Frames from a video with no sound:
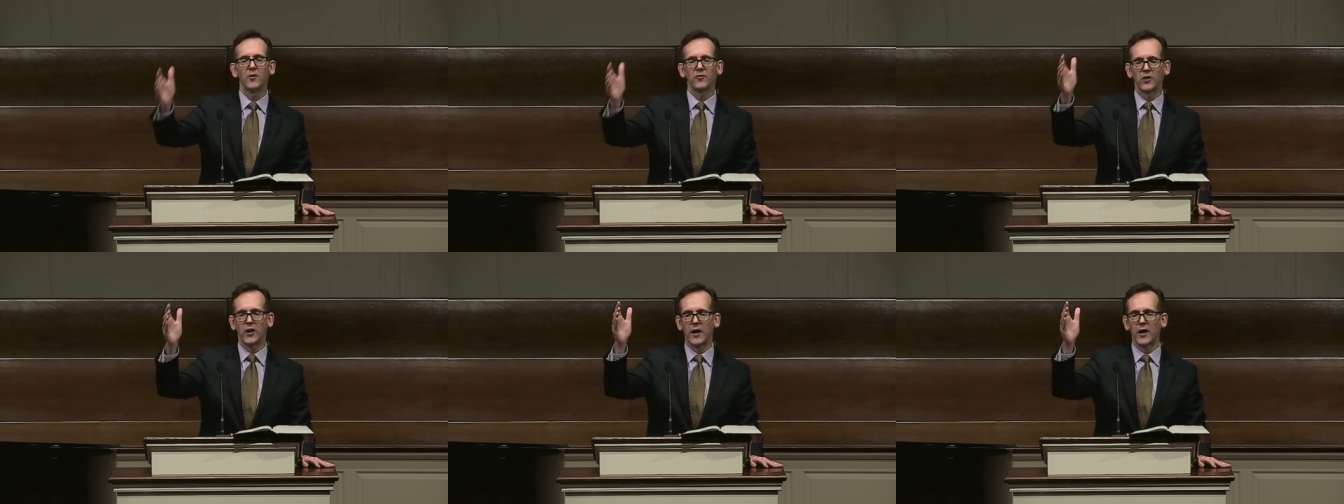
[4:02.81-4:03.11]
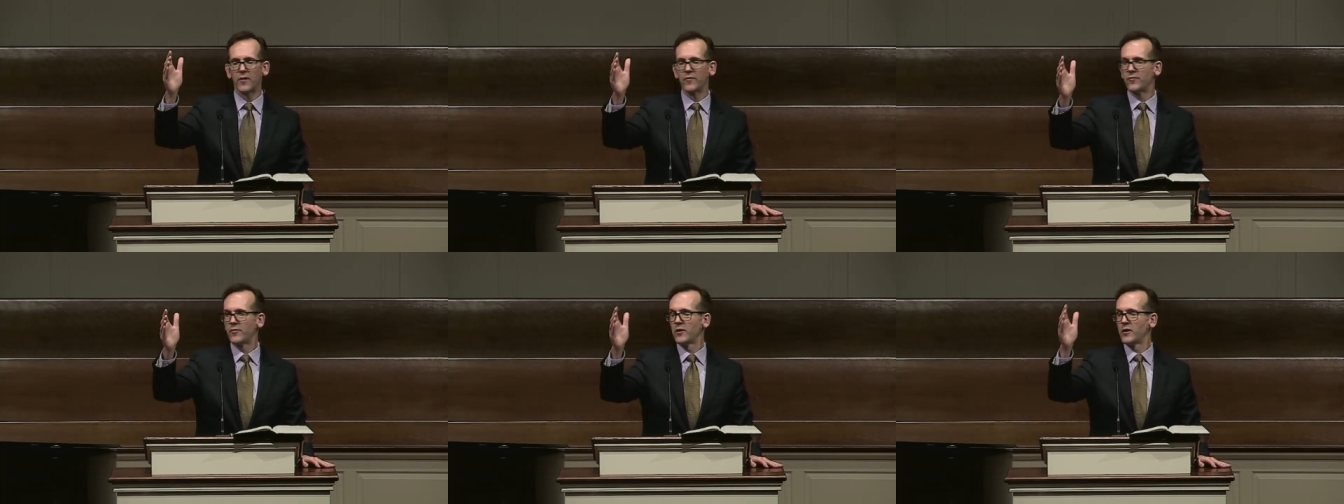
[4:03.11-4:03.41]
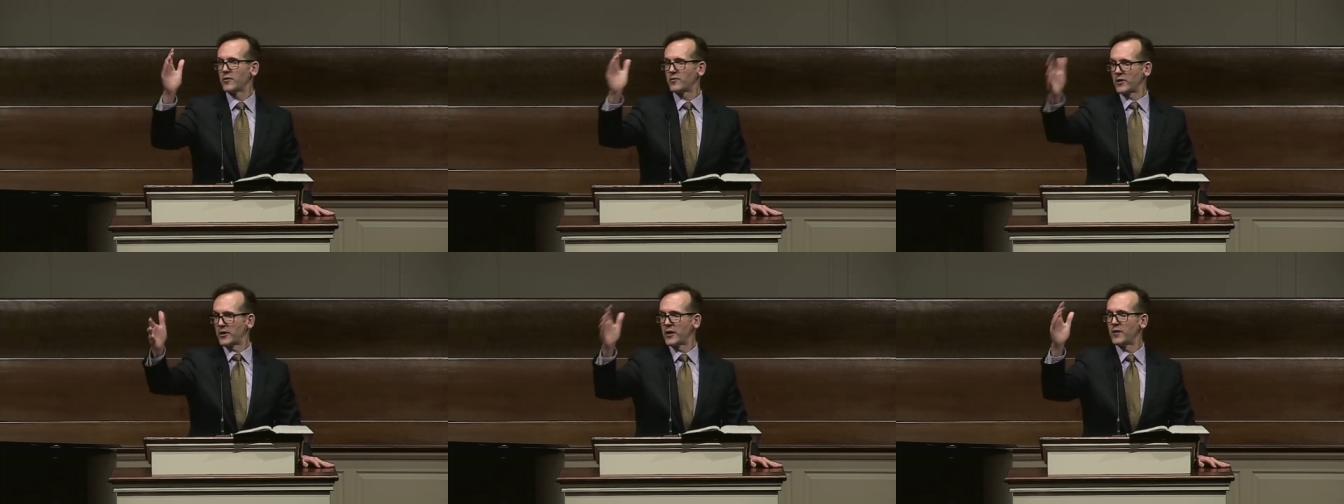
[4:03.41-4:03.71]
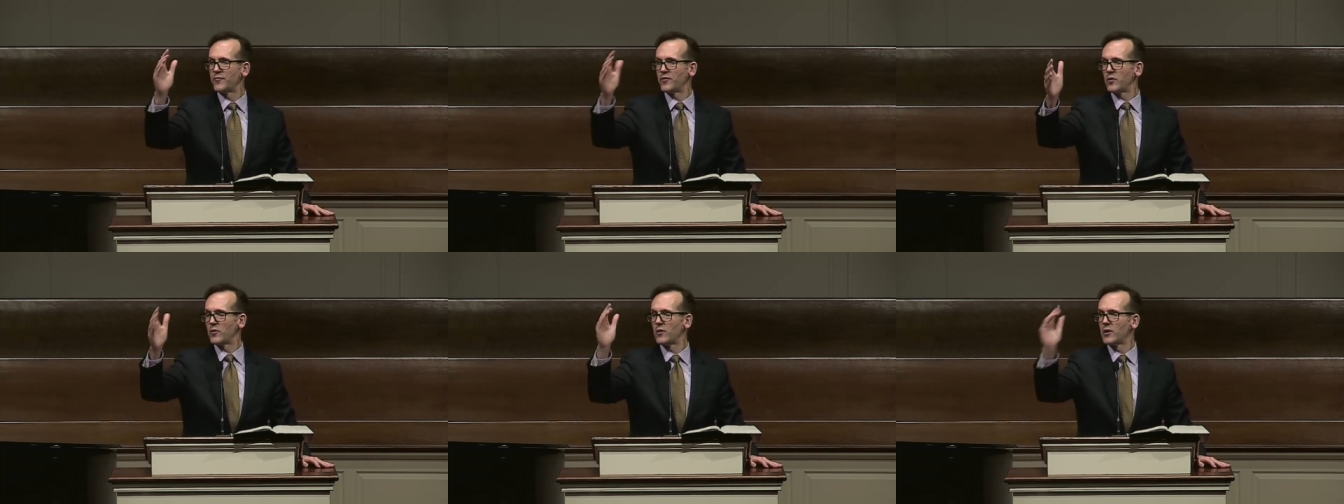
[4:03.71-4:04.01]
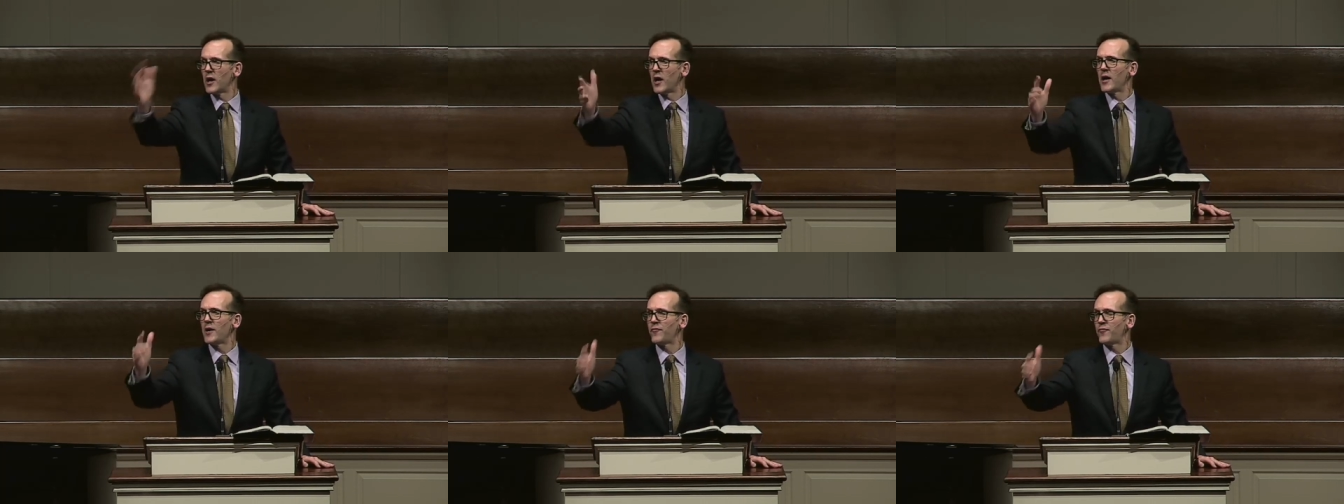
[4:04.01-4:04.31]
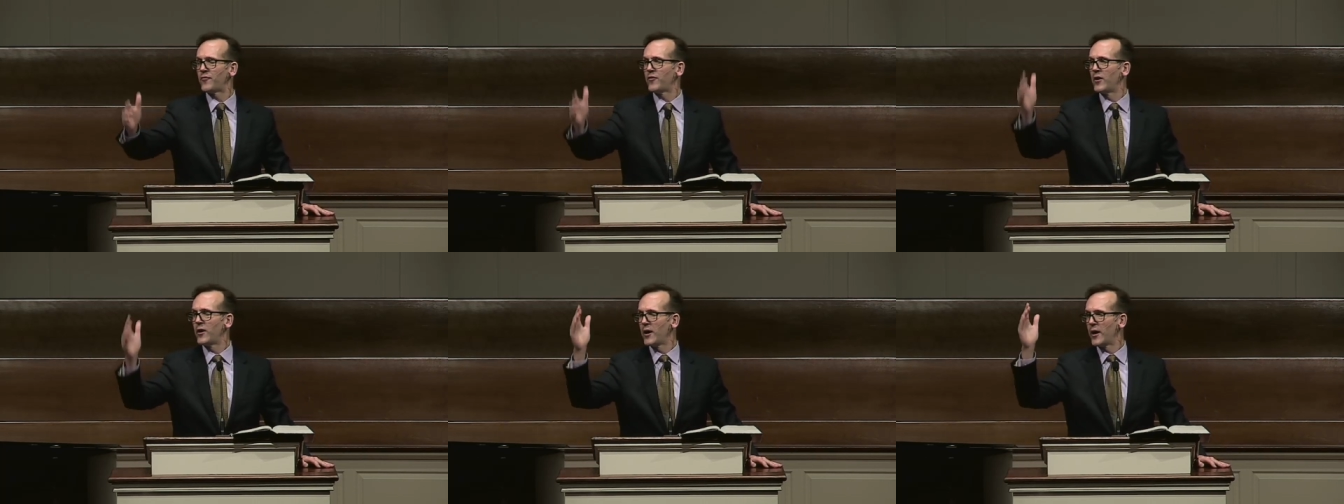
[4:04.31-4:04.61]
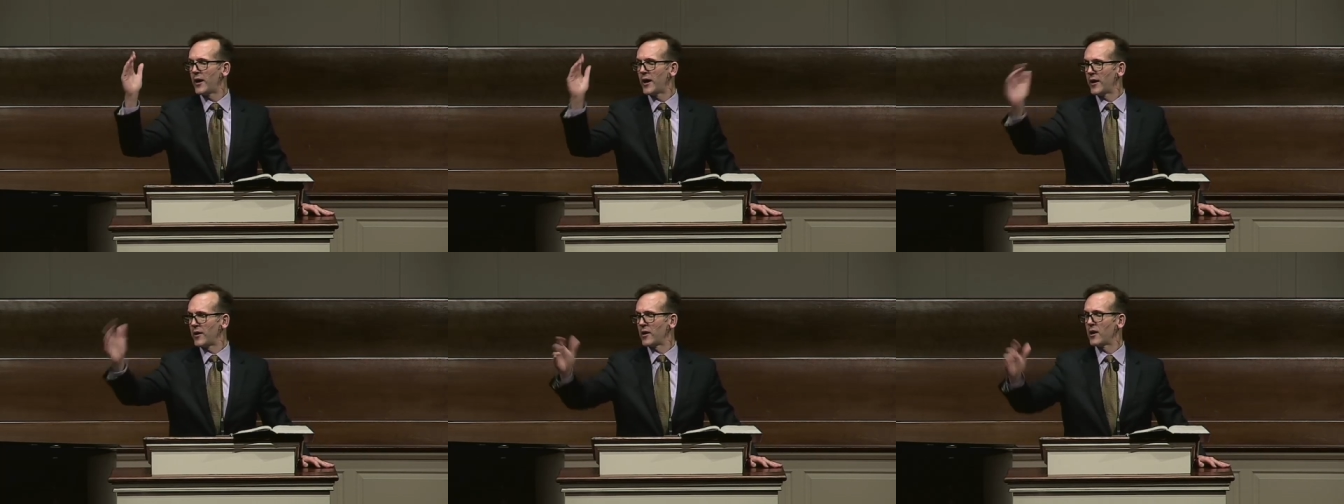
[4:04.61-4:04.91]
to have to give you life
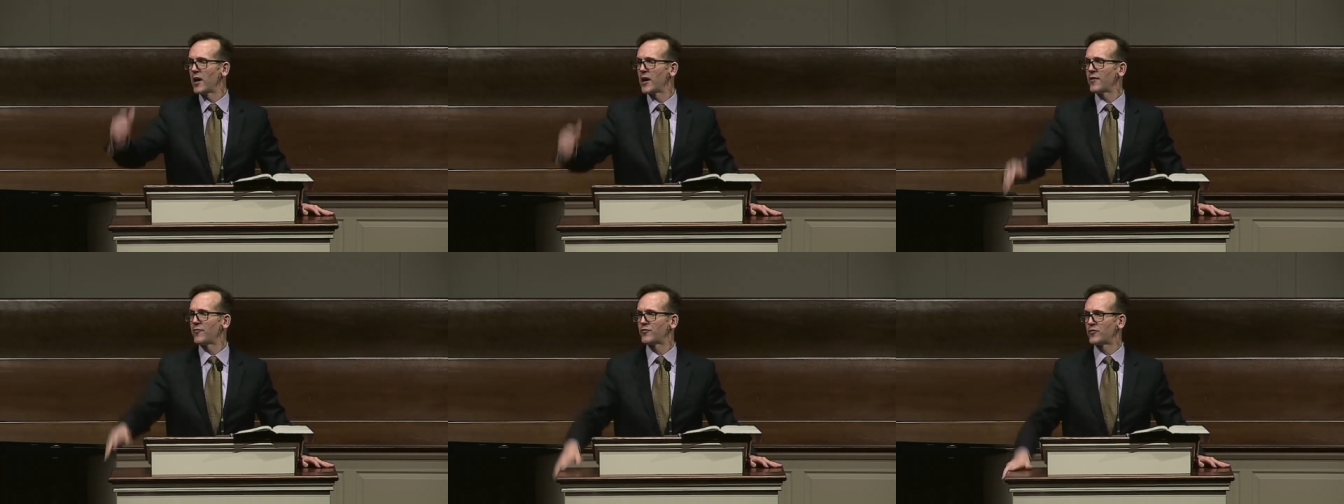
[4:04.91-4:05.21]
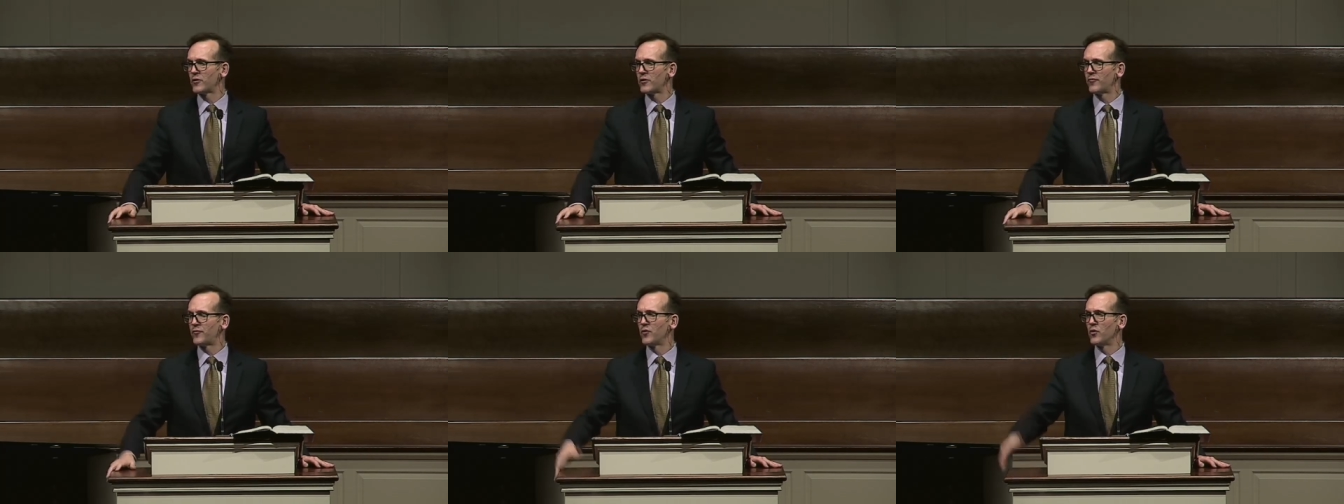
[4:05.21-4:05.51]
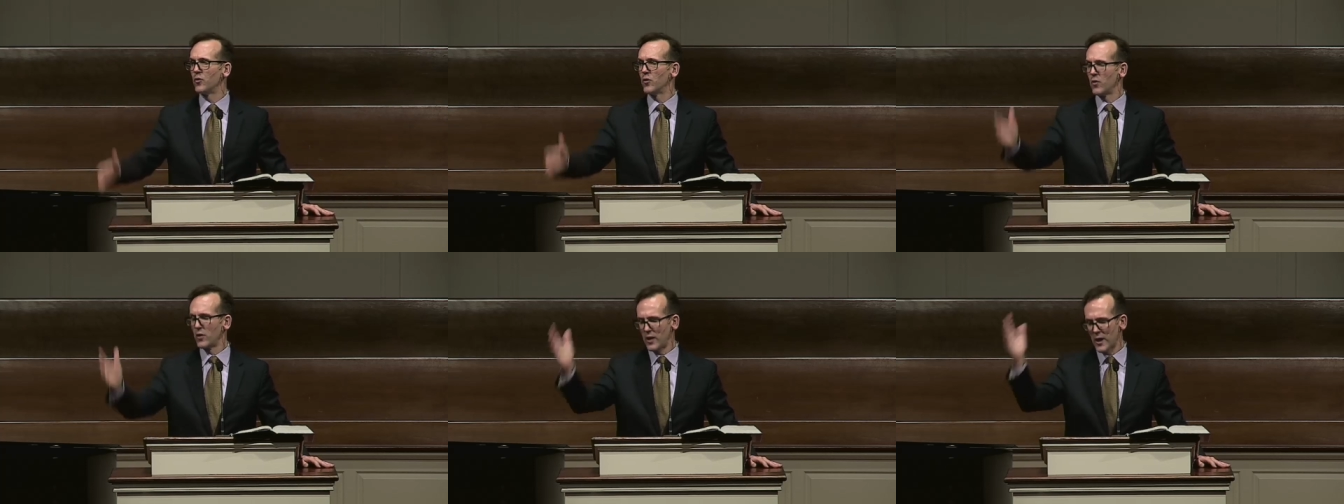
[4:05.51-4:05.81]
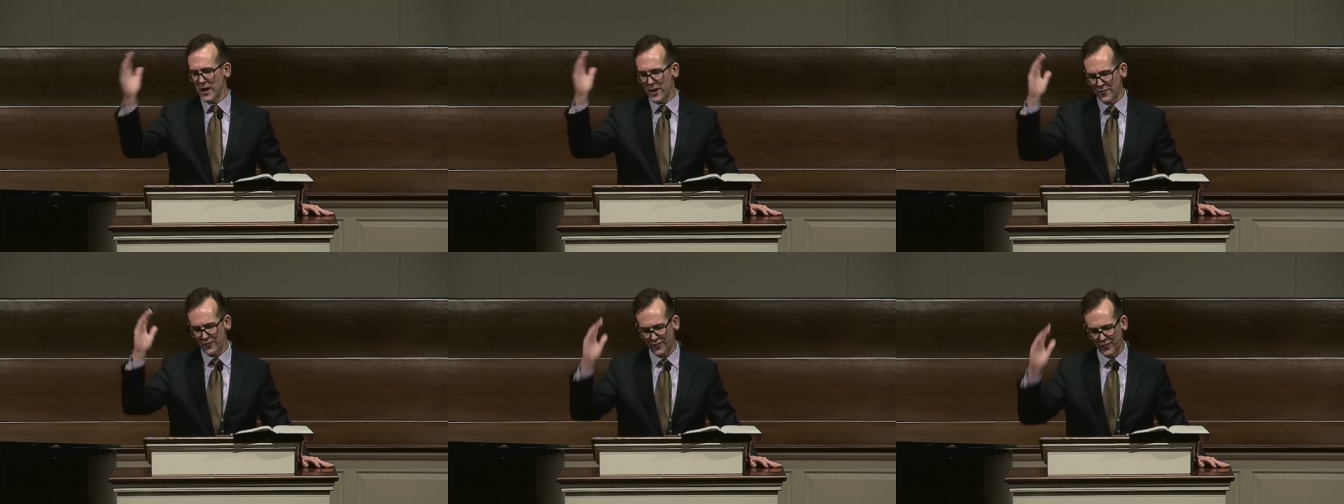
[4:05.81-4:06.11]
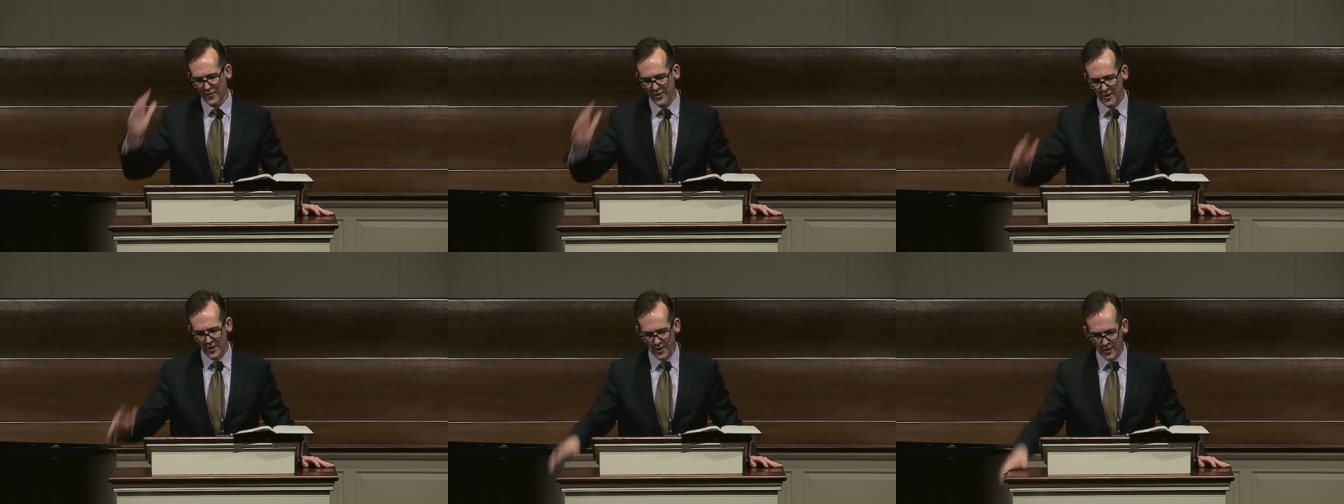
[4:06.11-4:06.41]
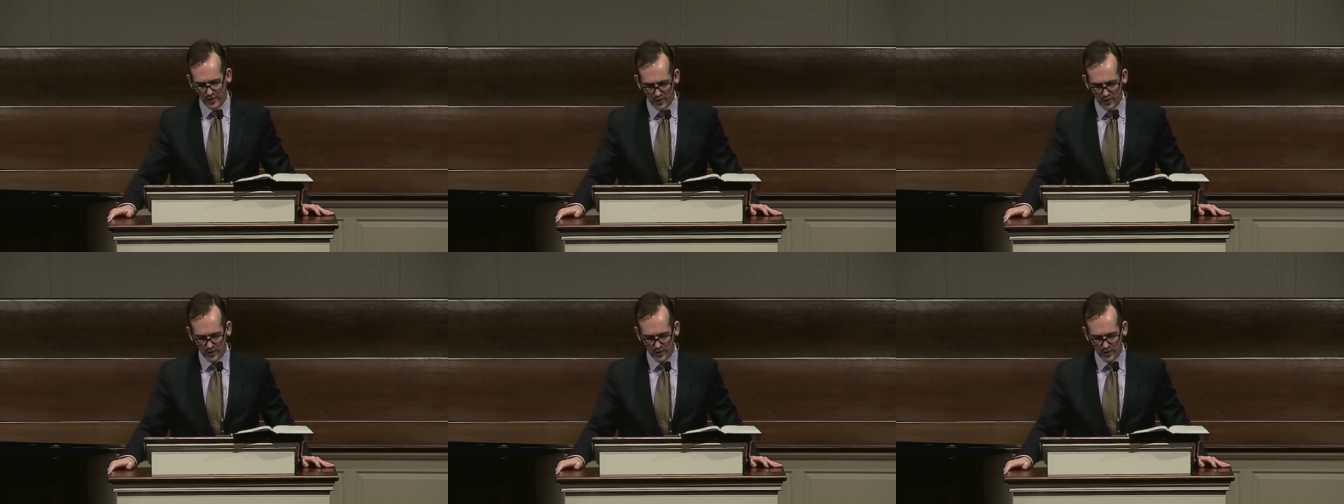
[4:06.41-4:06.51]
and life to the full, or life